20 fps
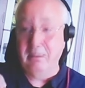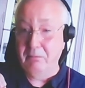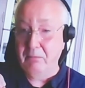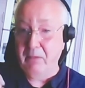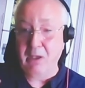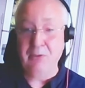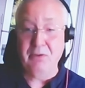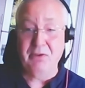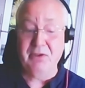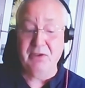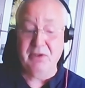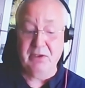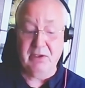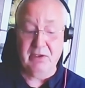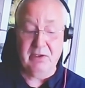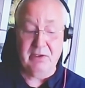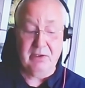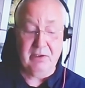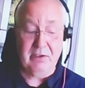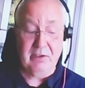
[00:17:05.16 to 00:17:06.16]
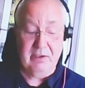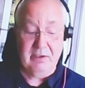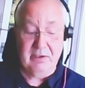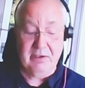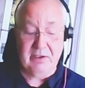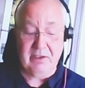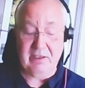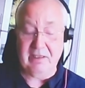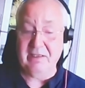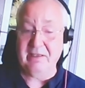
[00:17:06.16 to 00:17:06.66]
the most
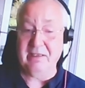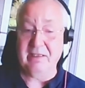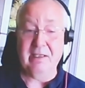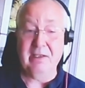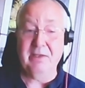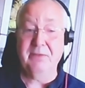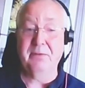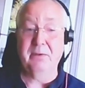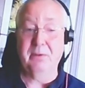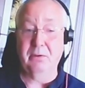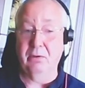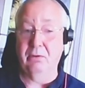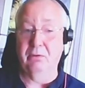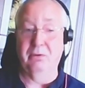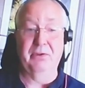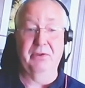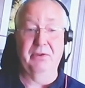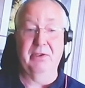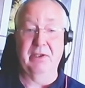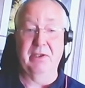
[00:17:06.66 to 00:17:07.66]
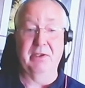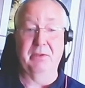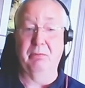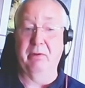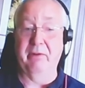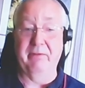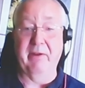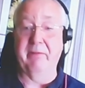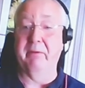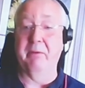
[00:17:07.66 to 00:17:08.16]
successful
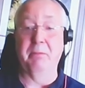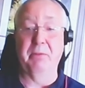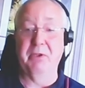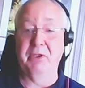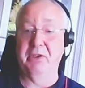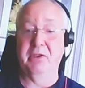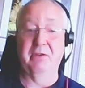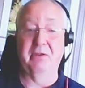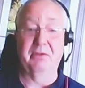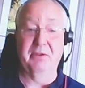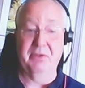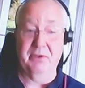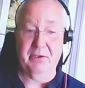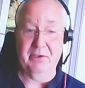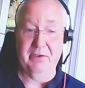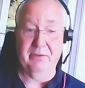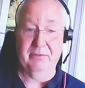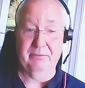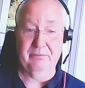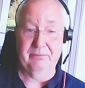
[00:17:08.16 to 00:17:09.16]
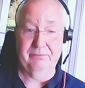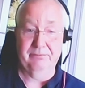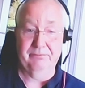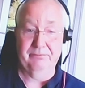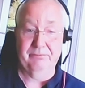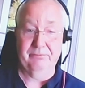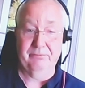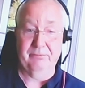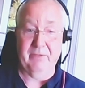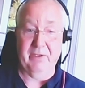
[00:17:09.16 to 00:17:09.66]
cultures we've ever produced
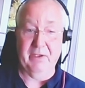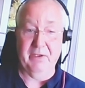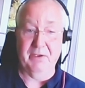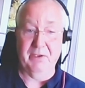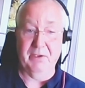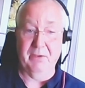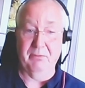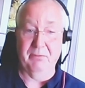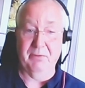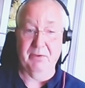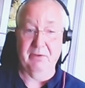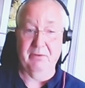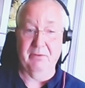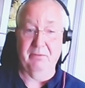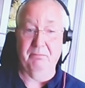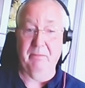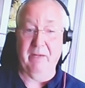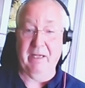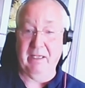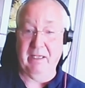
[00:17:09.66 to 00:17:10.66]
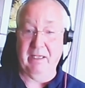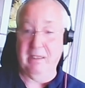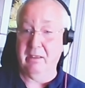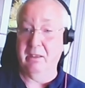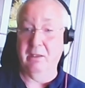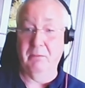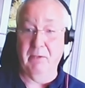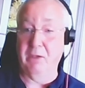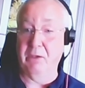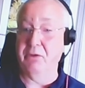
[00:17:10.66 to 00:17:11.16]
in terms of
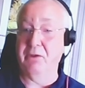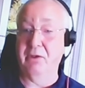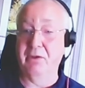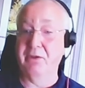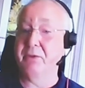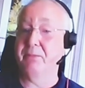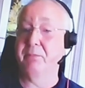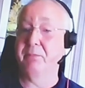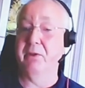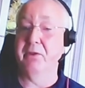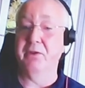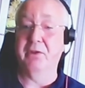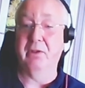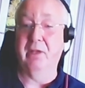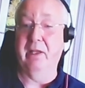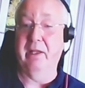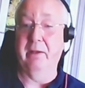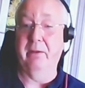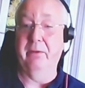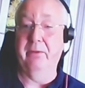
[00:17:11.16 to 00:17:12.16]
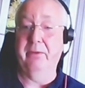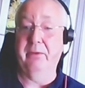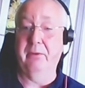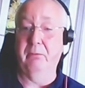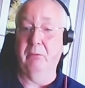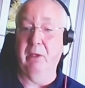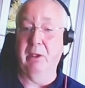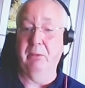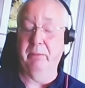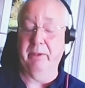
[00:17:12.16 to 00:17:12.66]
mental, emotional, spiritual.
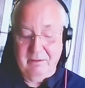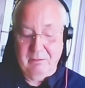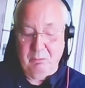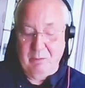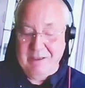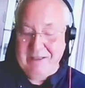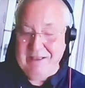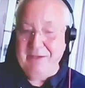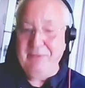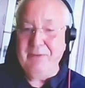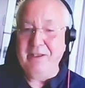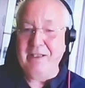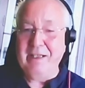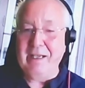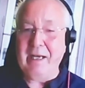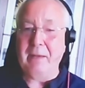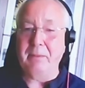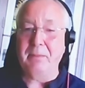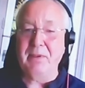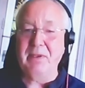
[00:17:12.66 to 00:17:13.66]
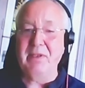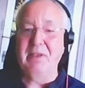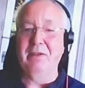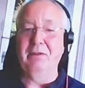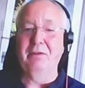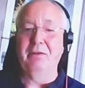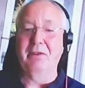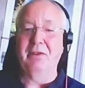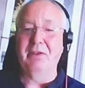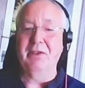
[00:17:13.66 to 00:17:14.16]
We live in an
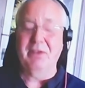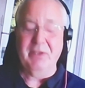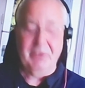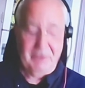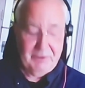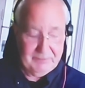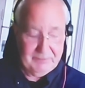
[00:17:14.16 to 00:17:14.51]
absolute